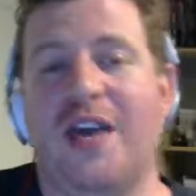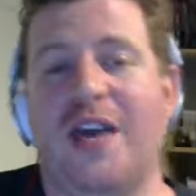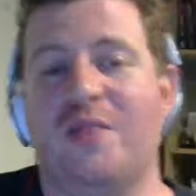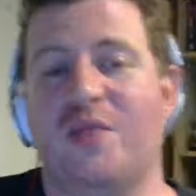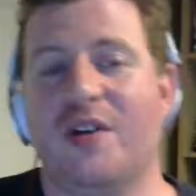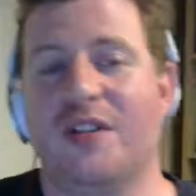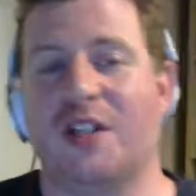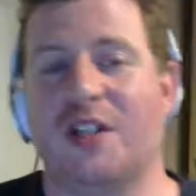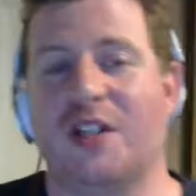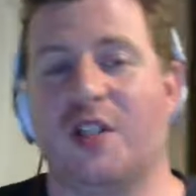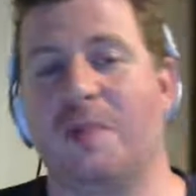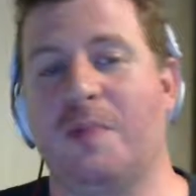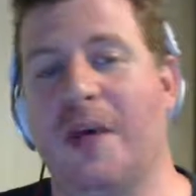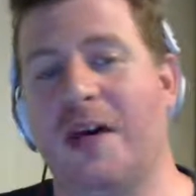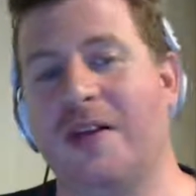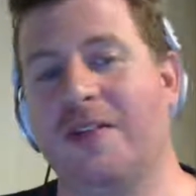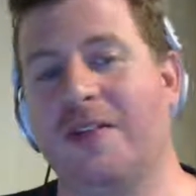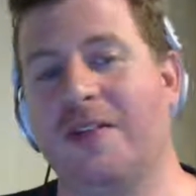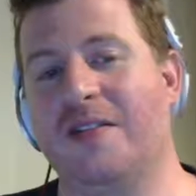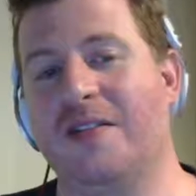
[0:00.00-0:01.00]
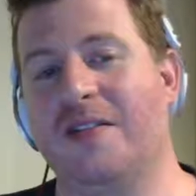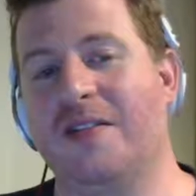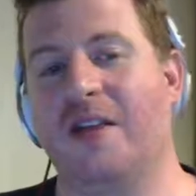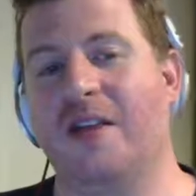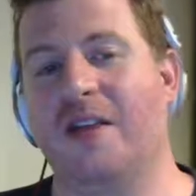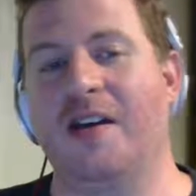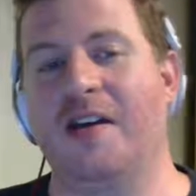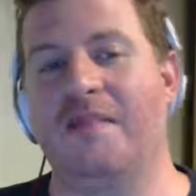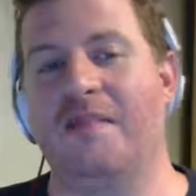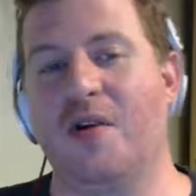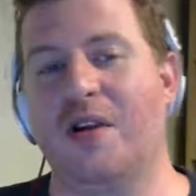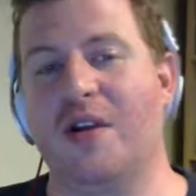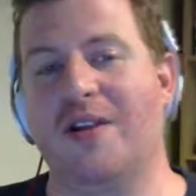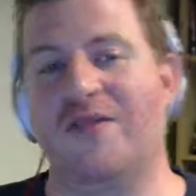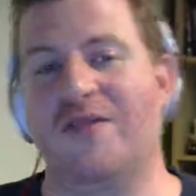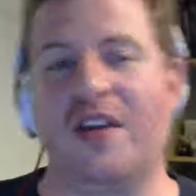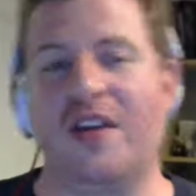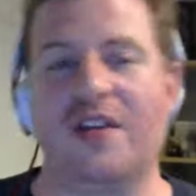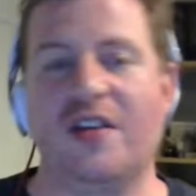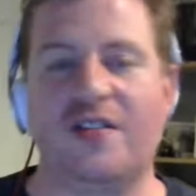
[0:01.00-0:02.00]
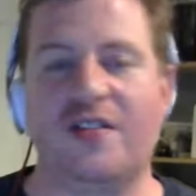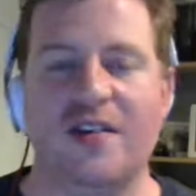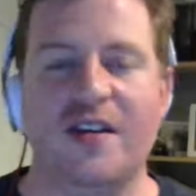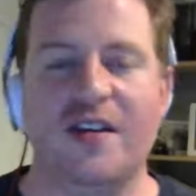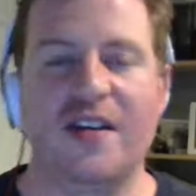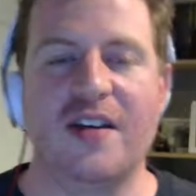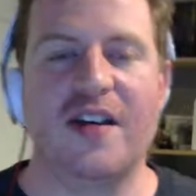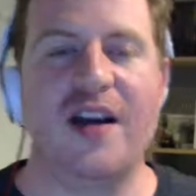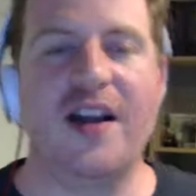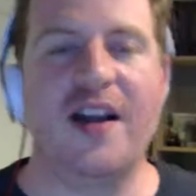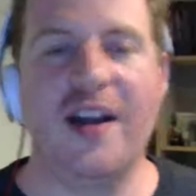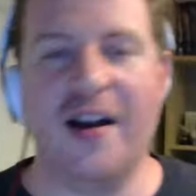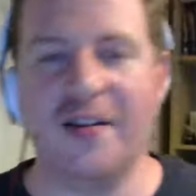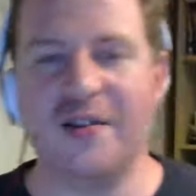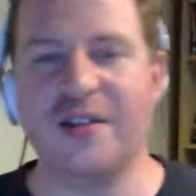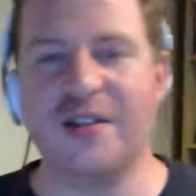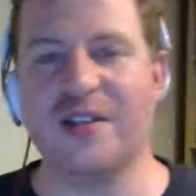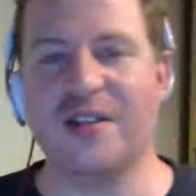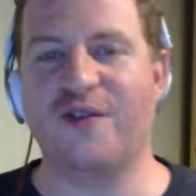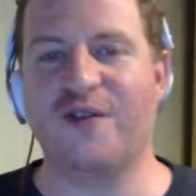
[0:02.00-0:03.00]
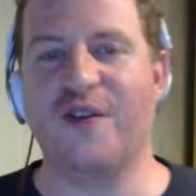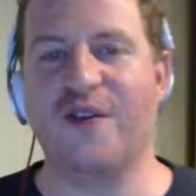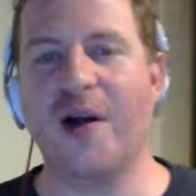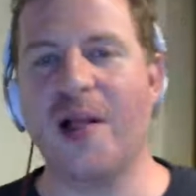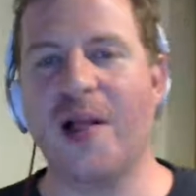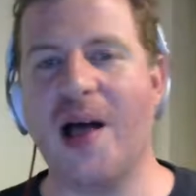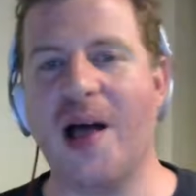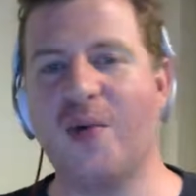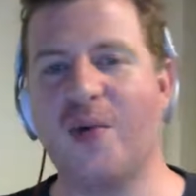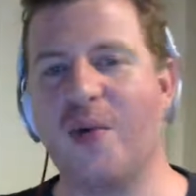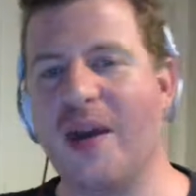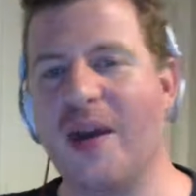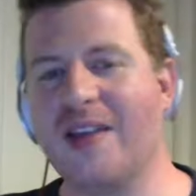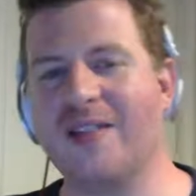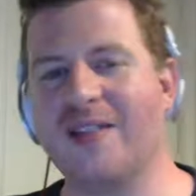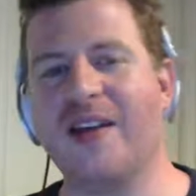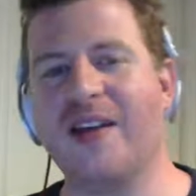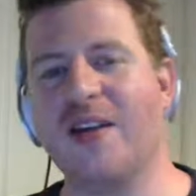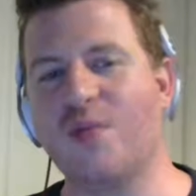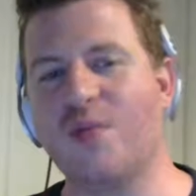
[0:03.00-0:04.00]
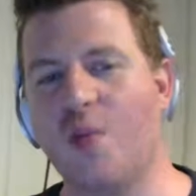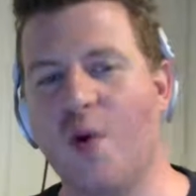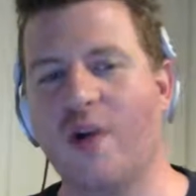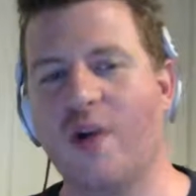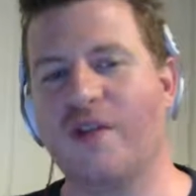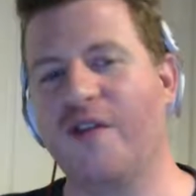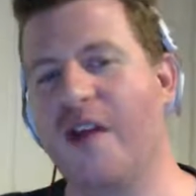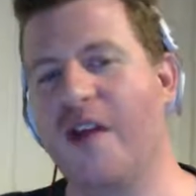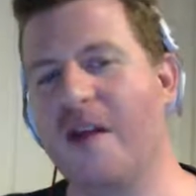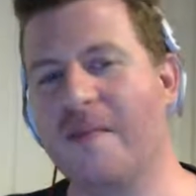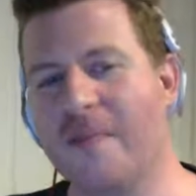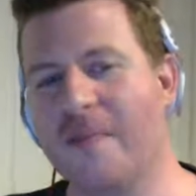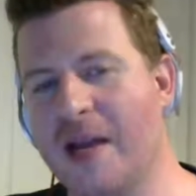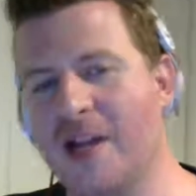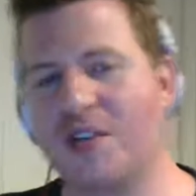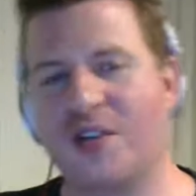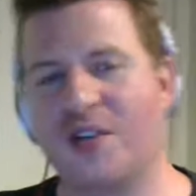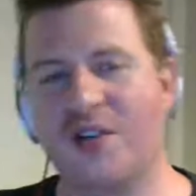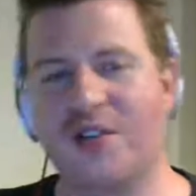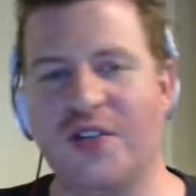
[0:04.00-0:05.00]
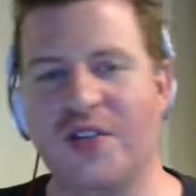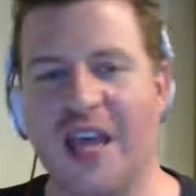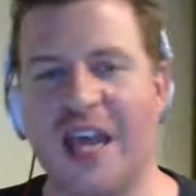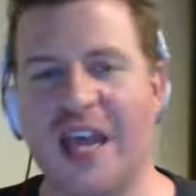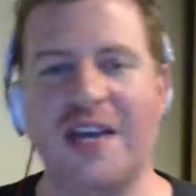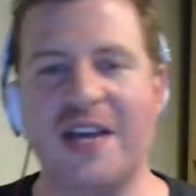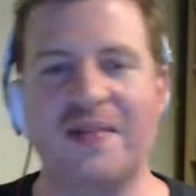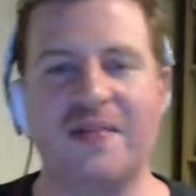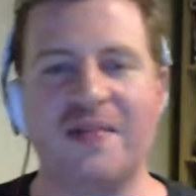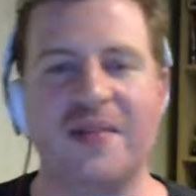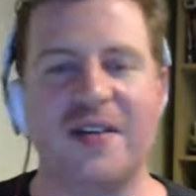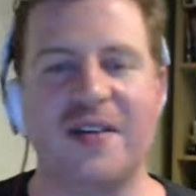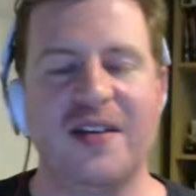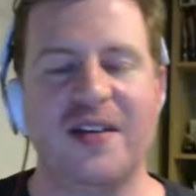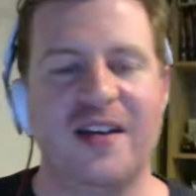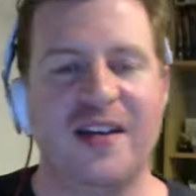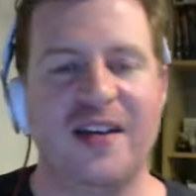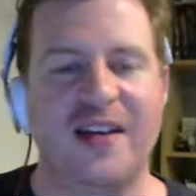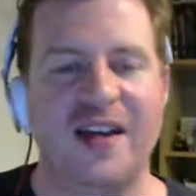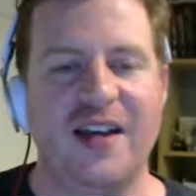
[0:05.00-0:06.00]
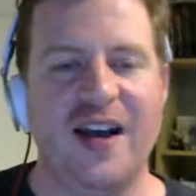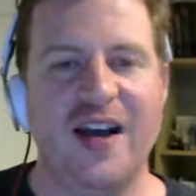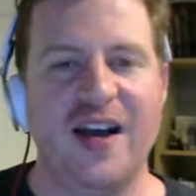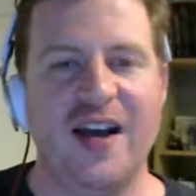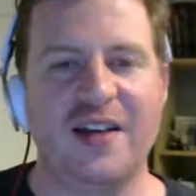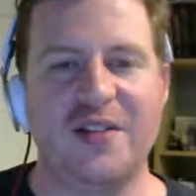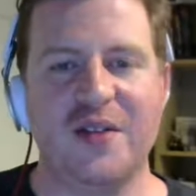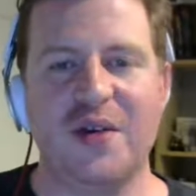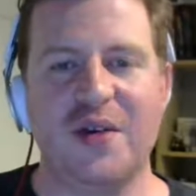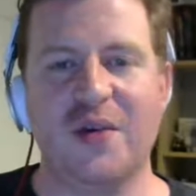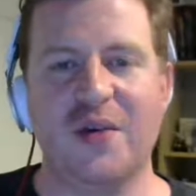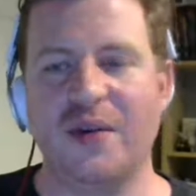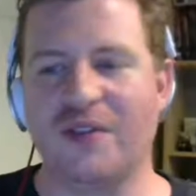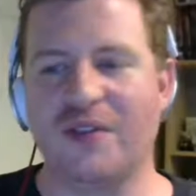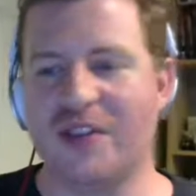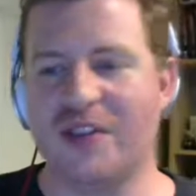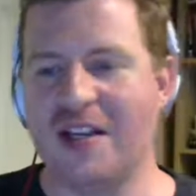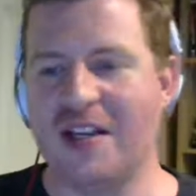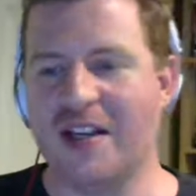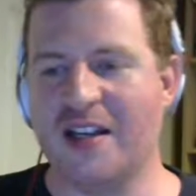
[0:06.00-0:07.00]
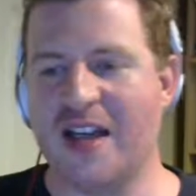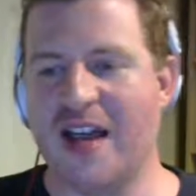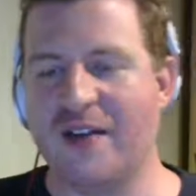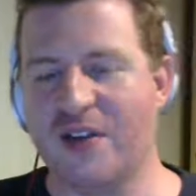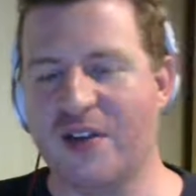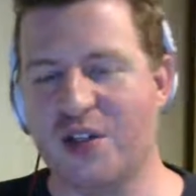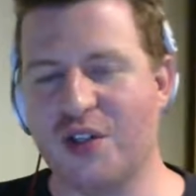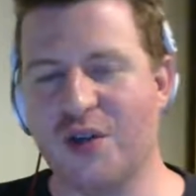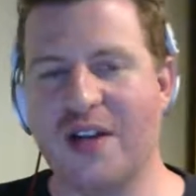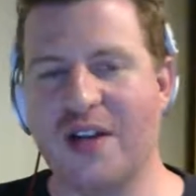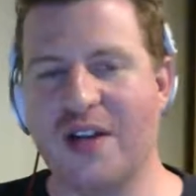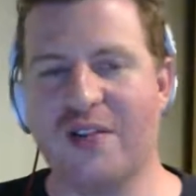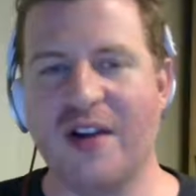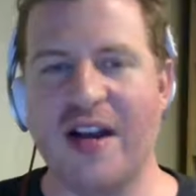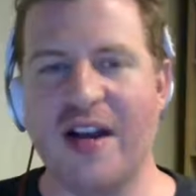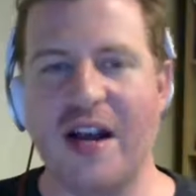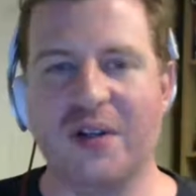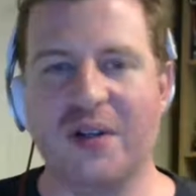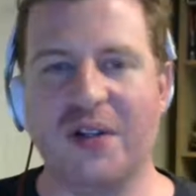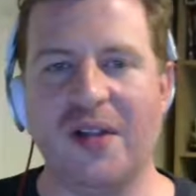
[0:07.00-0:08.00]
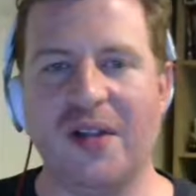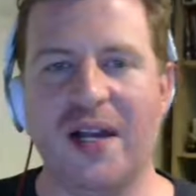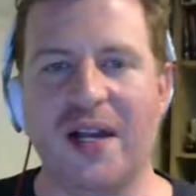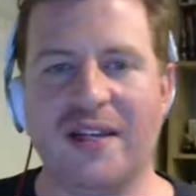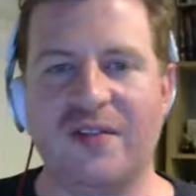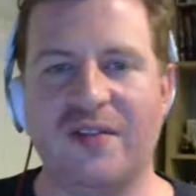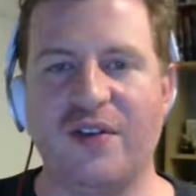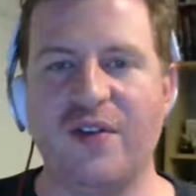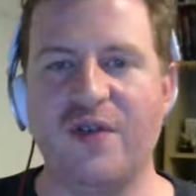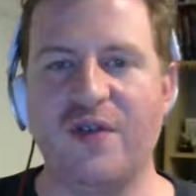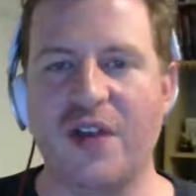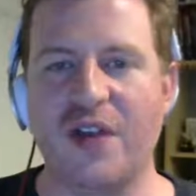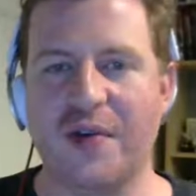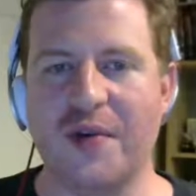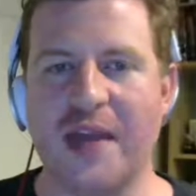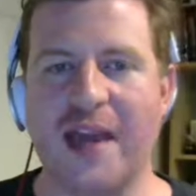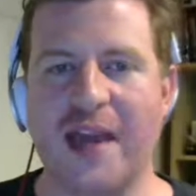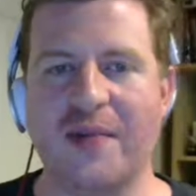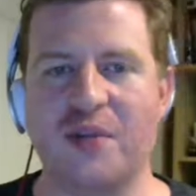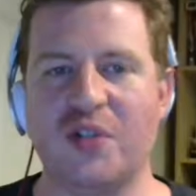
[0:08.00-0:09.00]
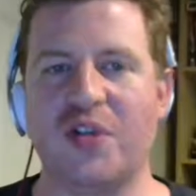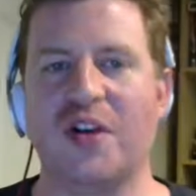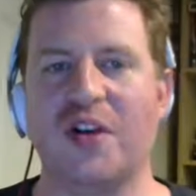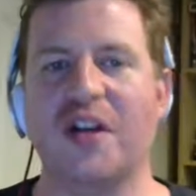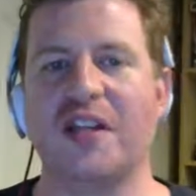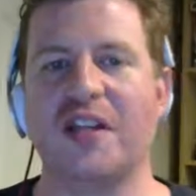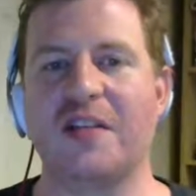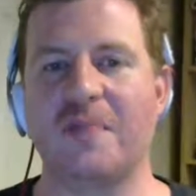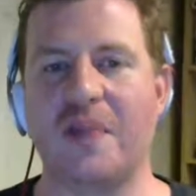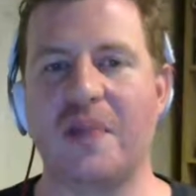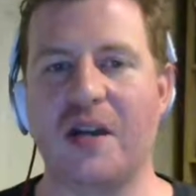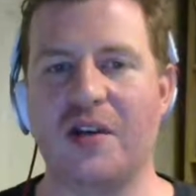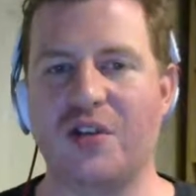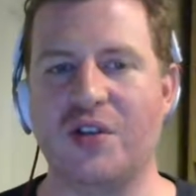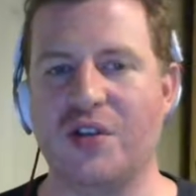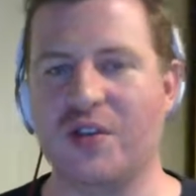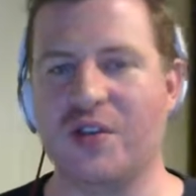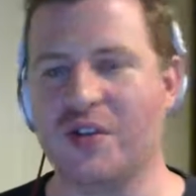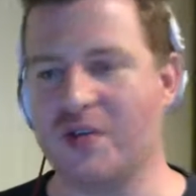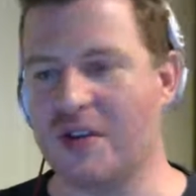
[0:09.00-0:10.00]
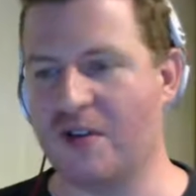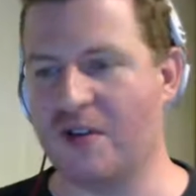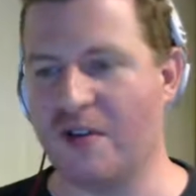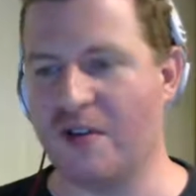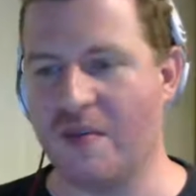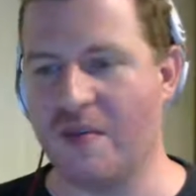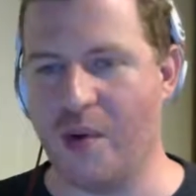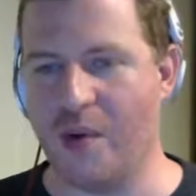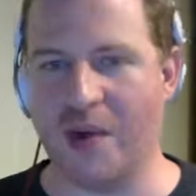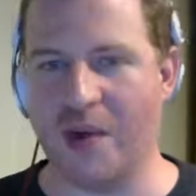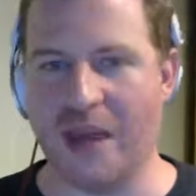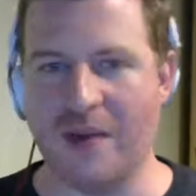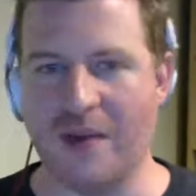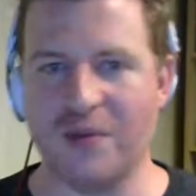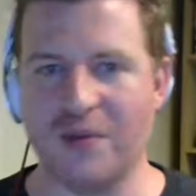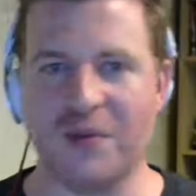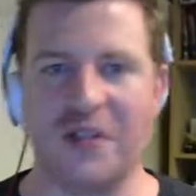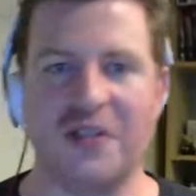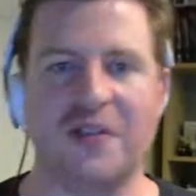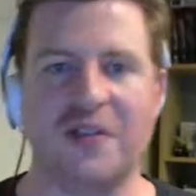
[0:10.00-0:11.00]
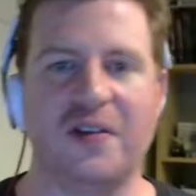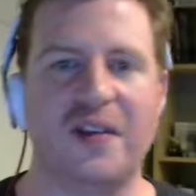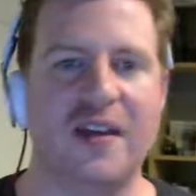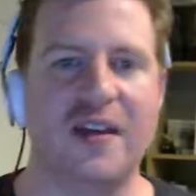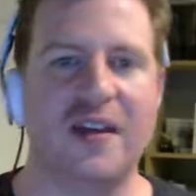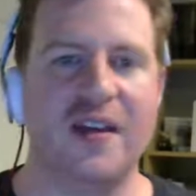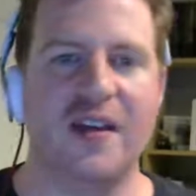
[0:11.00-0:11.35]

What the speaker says: well, it's spelled like Modifius, announces Fallout Wasteland Warfare miniatures game. So we've seen a kind of a trend right now with a lot of different video games are turning into miniatures and different board games recently.